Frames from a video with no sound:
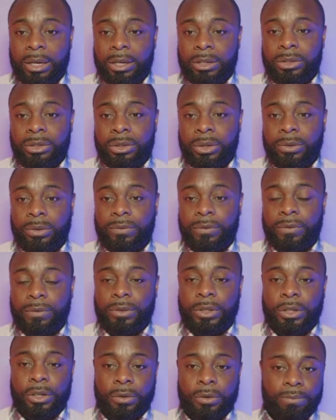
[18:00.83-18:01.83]
So,
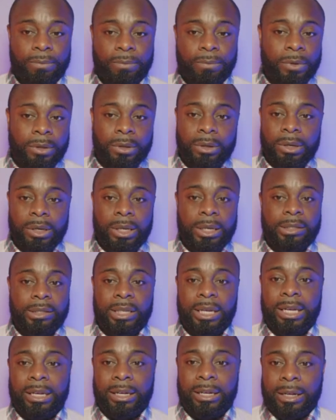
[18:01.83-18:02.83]
you know, let's
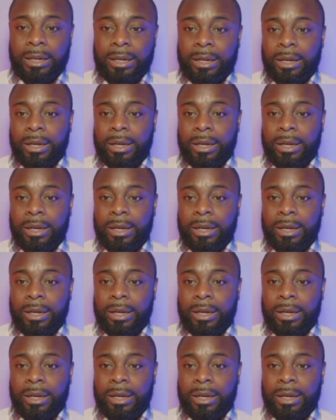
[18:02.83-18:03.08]
say